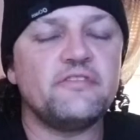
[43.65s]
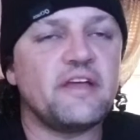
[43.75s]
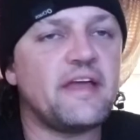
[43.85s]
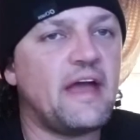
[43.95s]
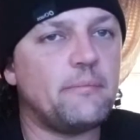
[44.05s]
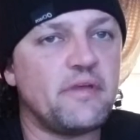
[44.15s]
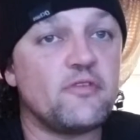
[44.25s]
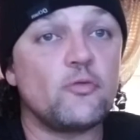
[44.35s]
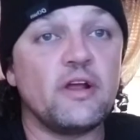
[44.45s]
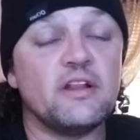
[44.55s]
They can't be the
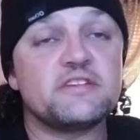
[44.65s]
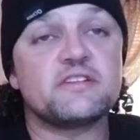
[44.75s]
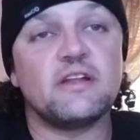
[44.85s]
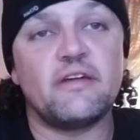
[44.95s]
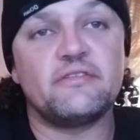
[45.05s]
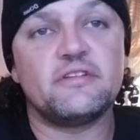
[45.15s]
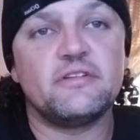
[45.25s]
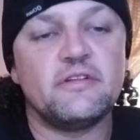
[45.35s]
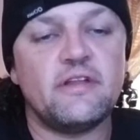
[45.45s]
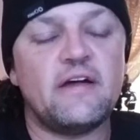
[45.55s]
realist left.
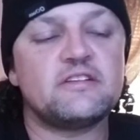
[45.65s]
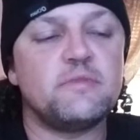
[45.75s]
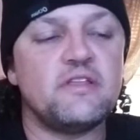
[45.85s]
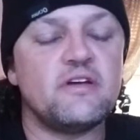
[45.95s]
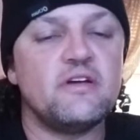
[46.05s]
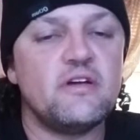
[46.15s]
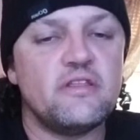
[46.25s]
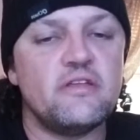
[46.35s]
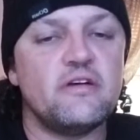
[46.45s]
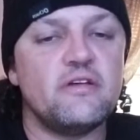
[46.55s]
They have to be
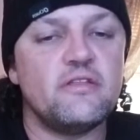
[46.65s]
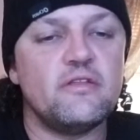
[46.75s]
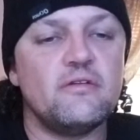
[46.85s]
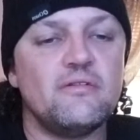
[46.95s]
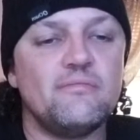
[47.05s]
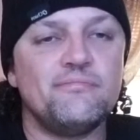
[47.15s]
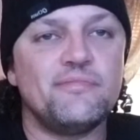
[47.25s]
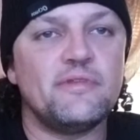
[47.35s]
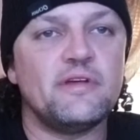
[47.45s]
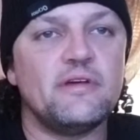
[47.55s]
the
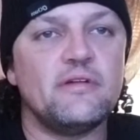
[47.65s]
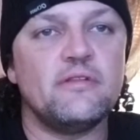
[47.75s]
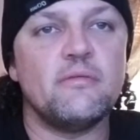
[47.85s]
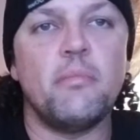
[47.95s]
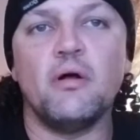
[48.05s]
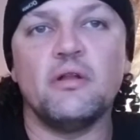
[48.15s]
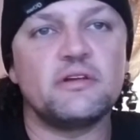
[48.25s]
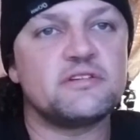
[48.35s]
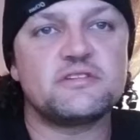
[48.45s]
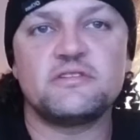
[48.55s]

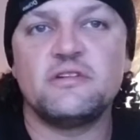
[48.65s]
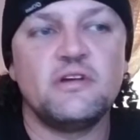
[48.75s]
bollocks,